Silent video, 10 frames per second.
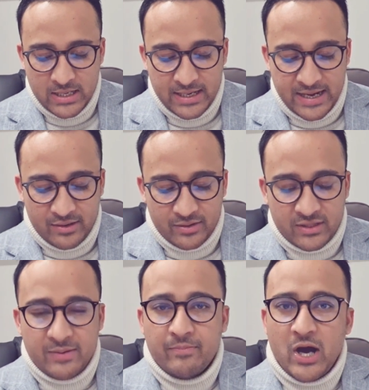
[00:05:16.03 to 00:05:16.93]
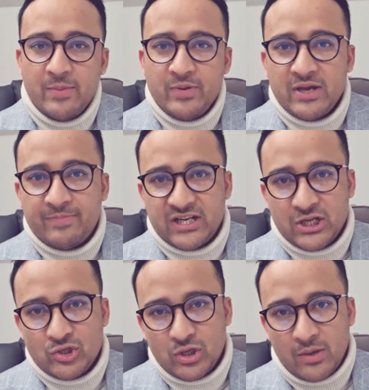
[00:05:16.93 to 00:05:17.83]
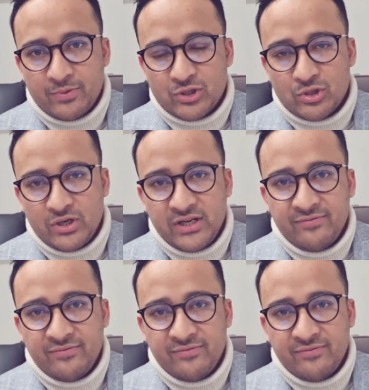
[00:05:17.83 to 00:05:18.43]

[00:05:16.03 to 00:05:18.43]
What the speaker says: Now, there might be a potential opportunity